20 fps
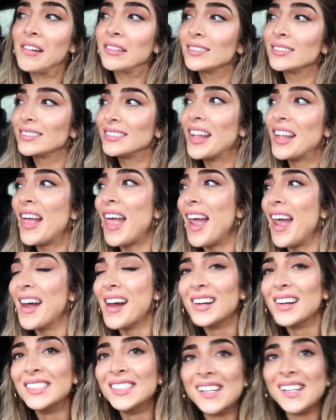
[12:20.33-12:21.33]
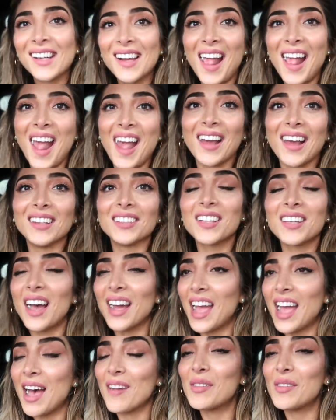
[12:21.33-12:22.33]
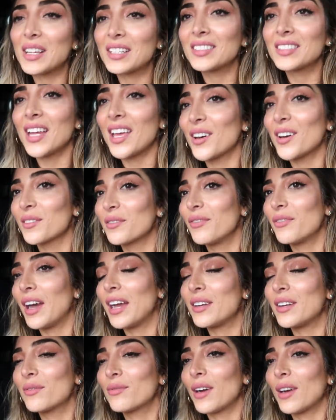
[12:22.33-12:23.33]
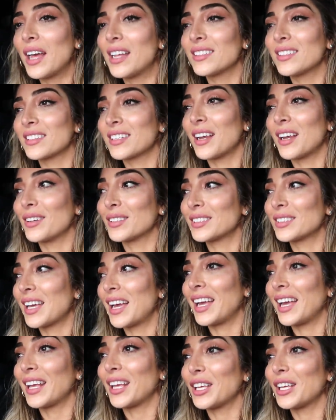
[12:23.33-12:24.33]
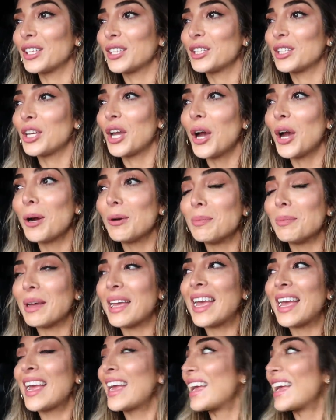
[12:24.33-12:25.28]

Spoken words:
And I have Estée on Find Friends and I was like, yo B,